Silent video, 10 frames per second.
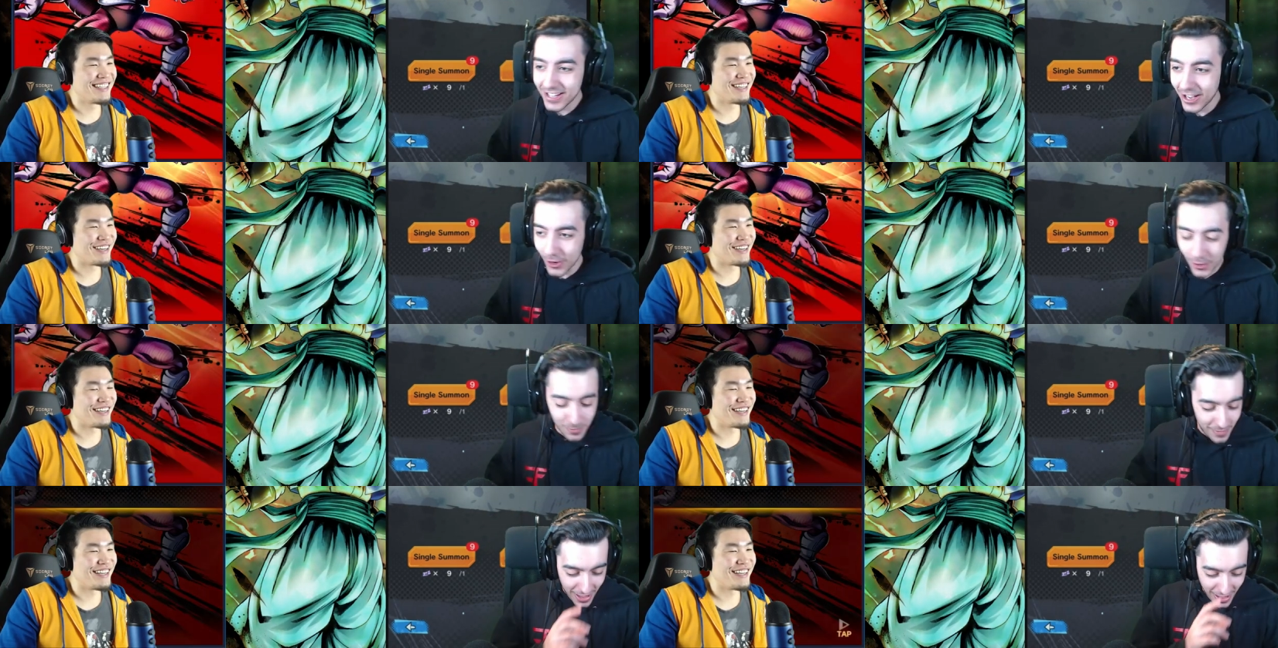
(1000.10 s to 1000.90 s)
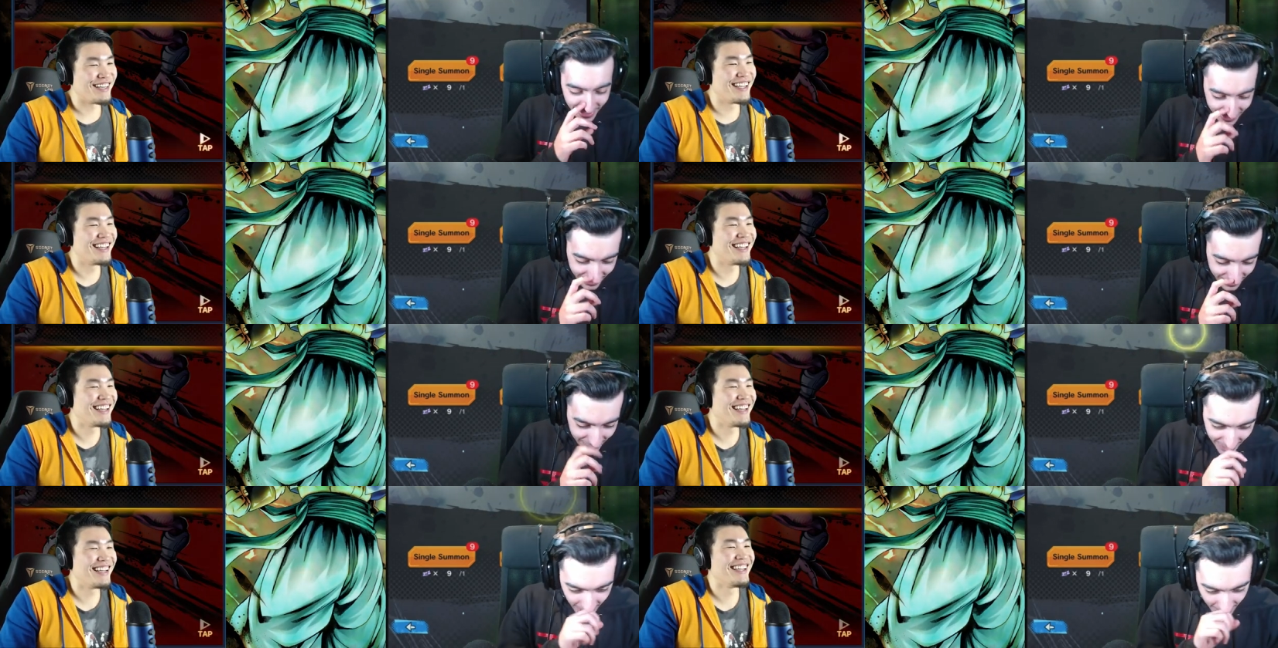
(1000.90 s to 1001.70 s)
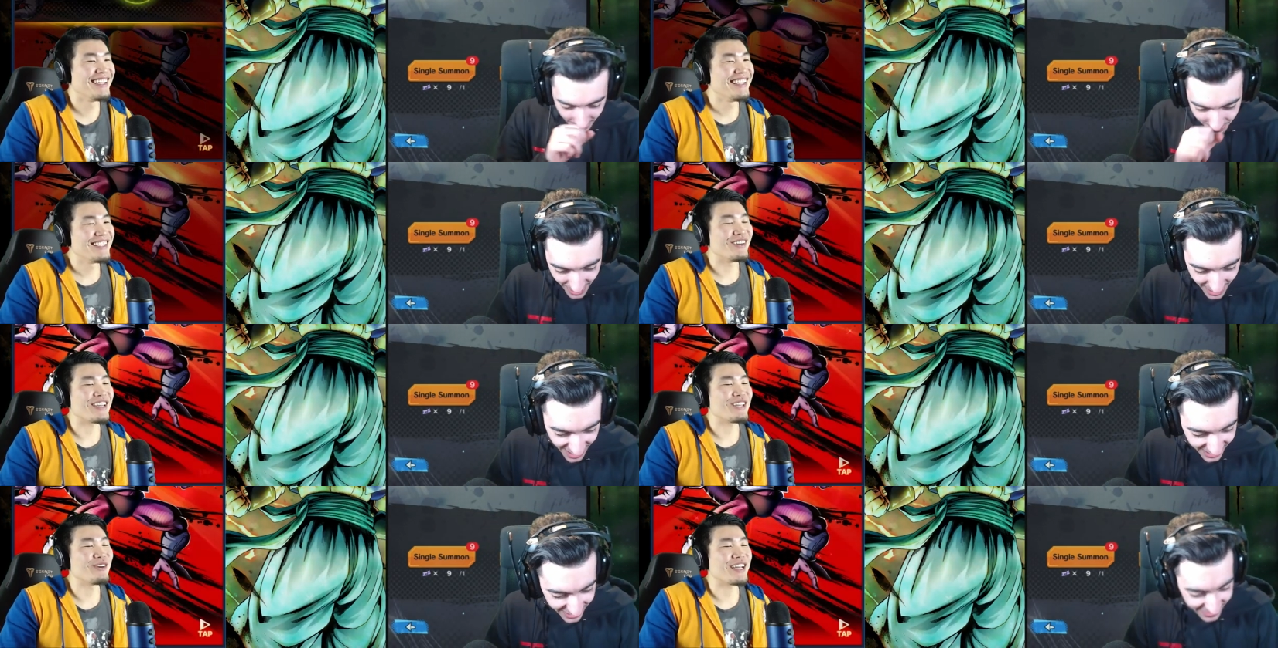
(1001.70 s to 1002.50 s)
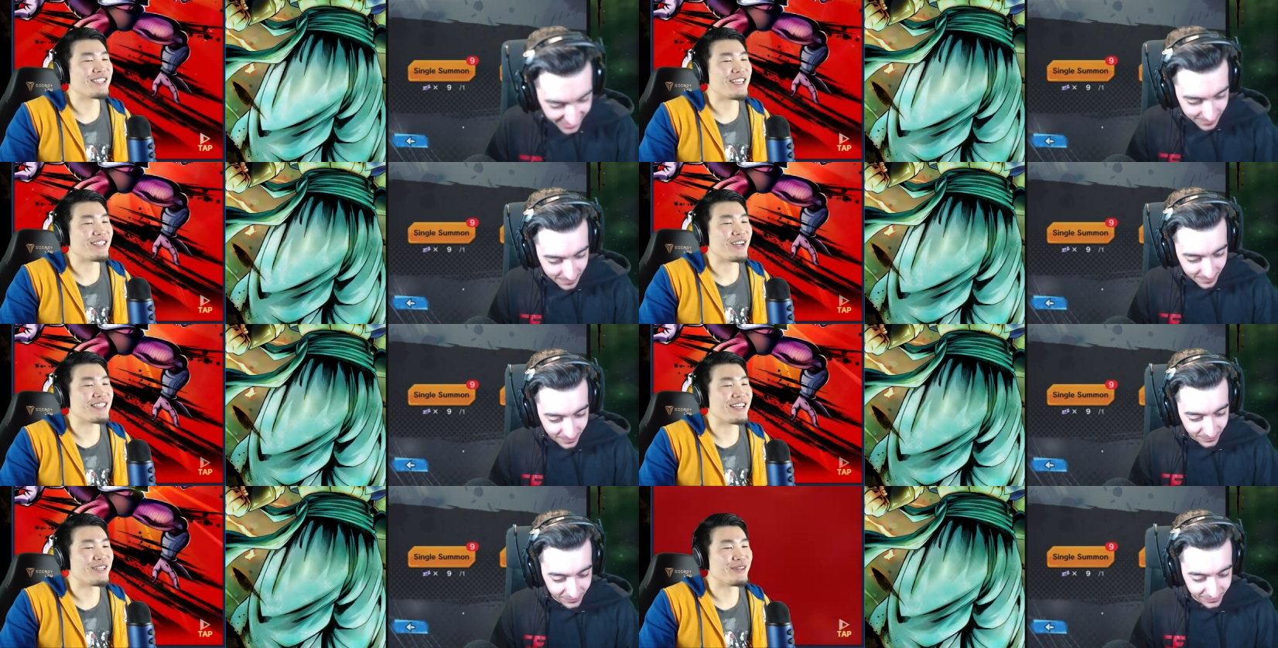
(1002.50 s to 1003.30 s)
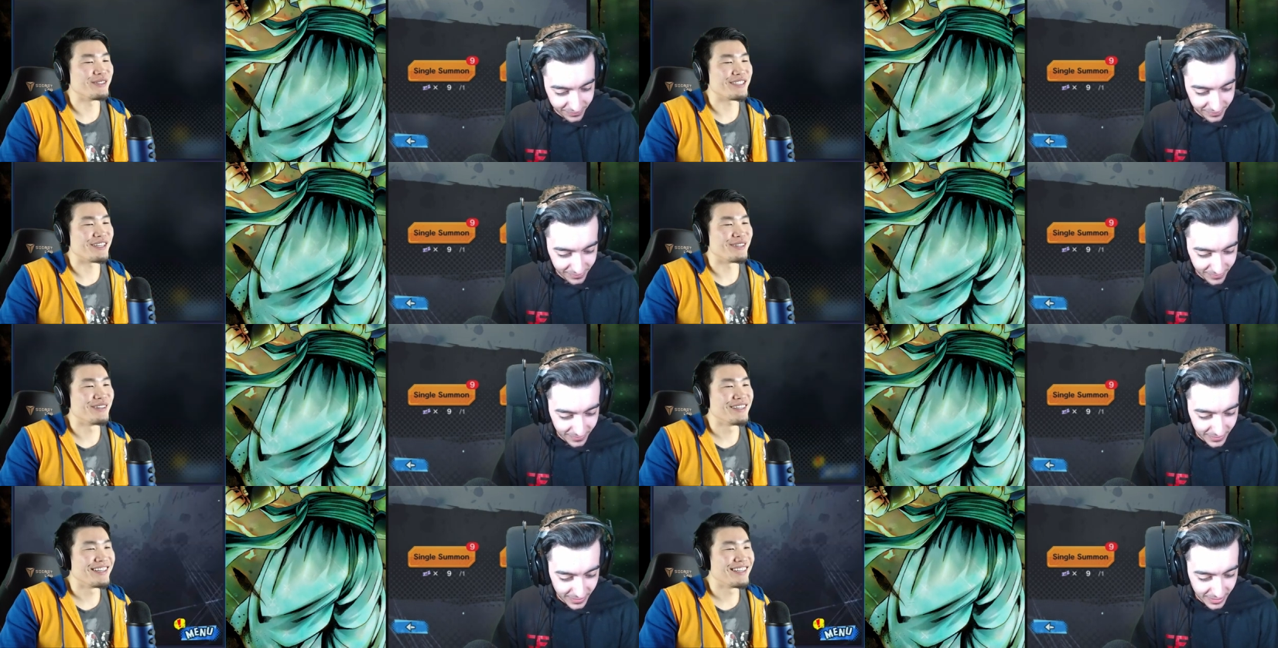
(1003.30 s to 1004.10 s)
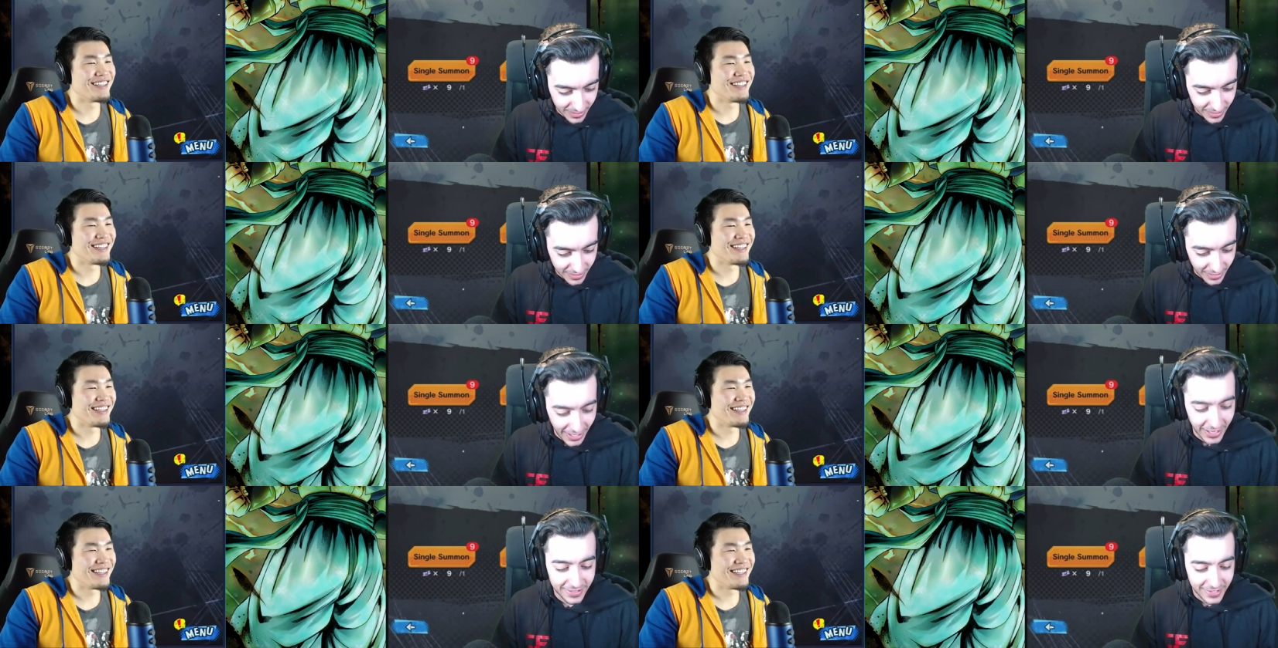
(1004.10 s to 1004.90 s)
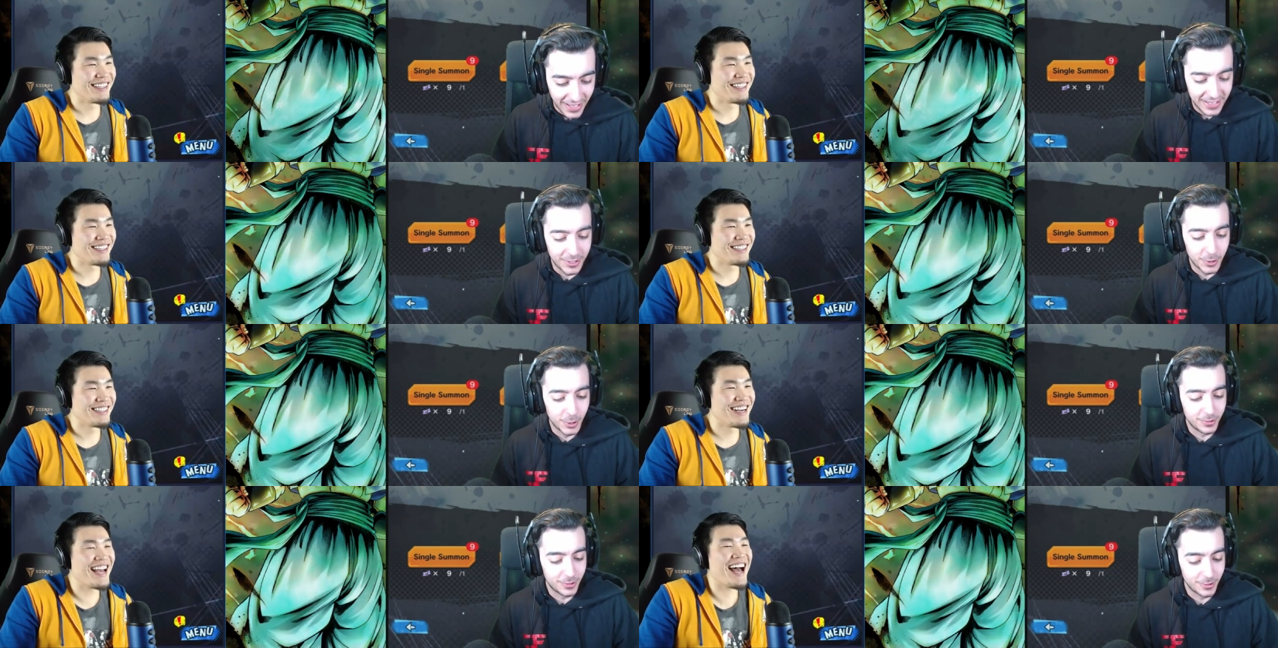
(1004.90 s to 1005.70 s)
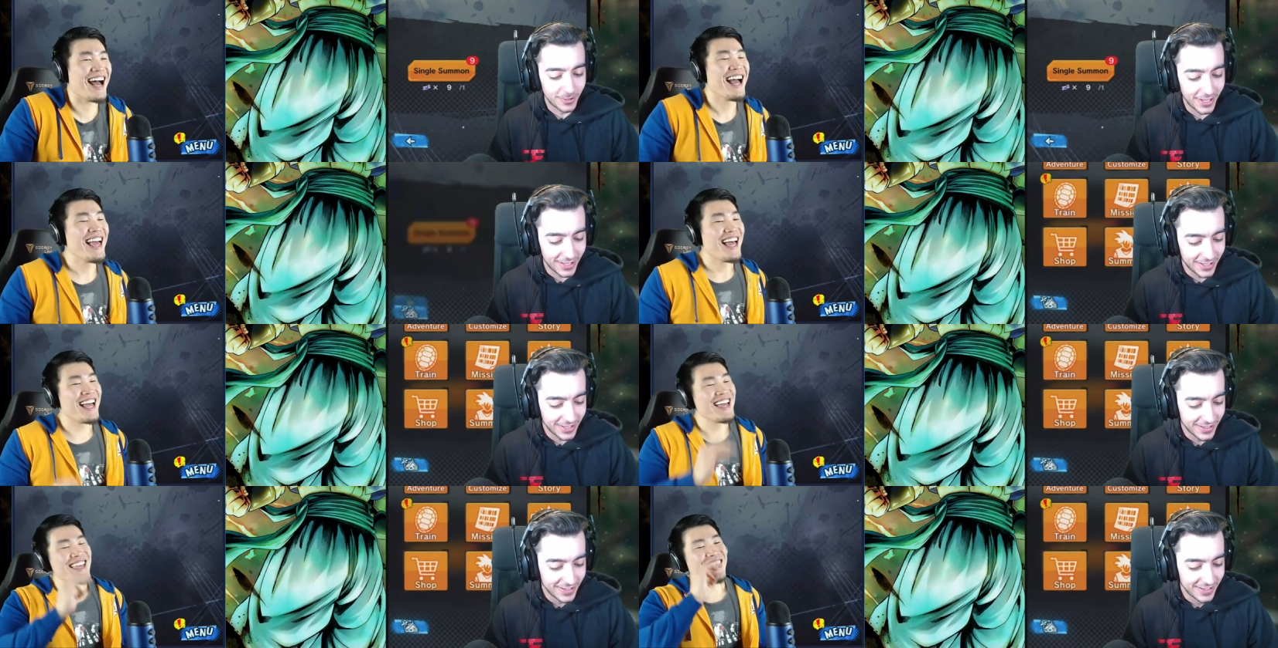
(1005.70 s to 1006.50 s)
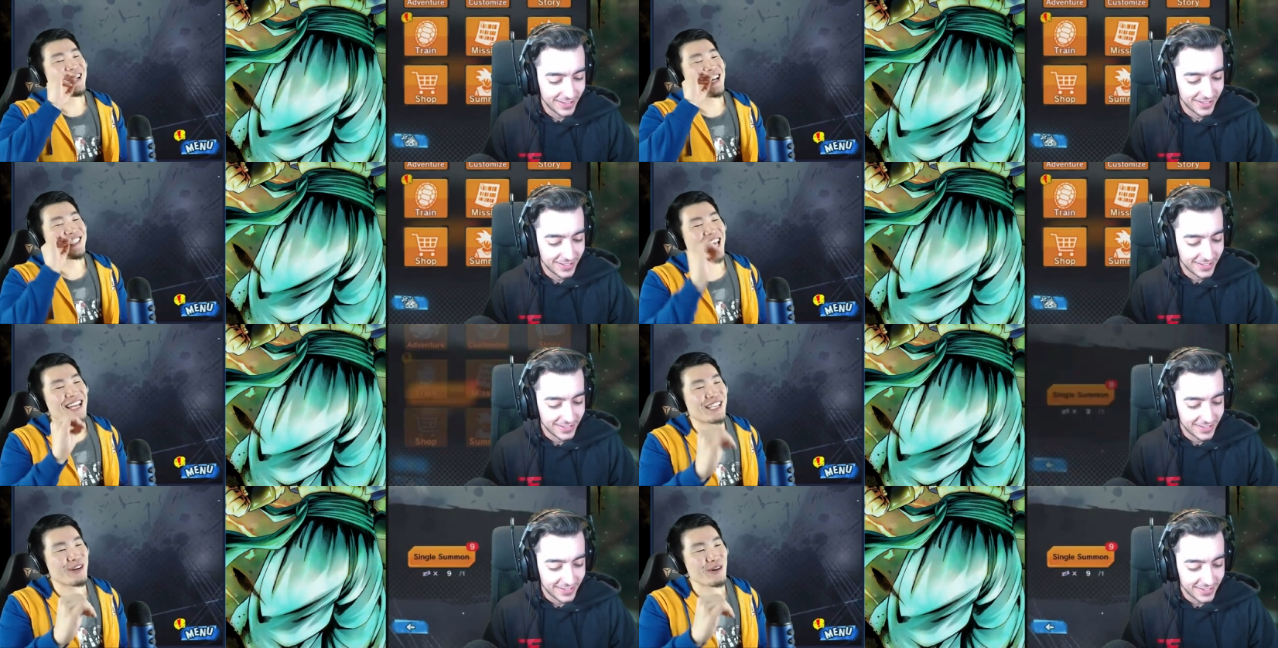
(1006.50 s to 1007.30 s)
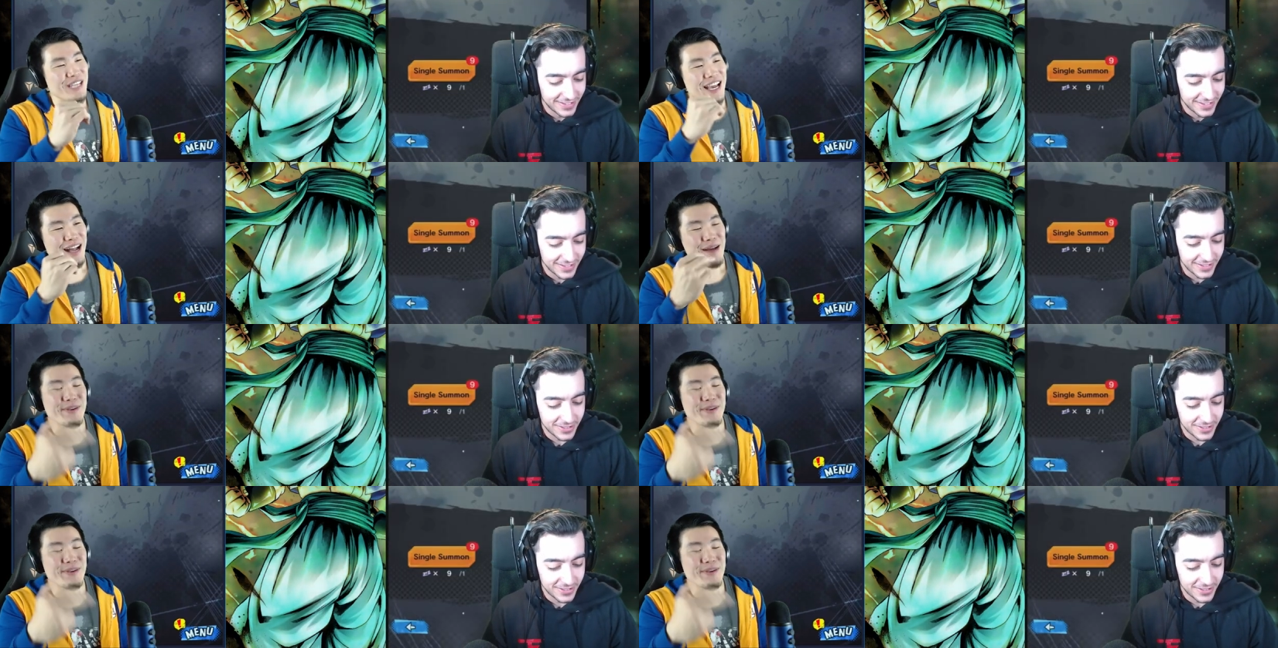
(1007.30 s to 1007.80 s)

Speaker 1: Oh my God,
Speaker 2: man. Yo, you got 10 heroes, didn't you? I got 10 heroes,
Speaker 1: you're
Speaker 2: right. You got 10 heroes? I'm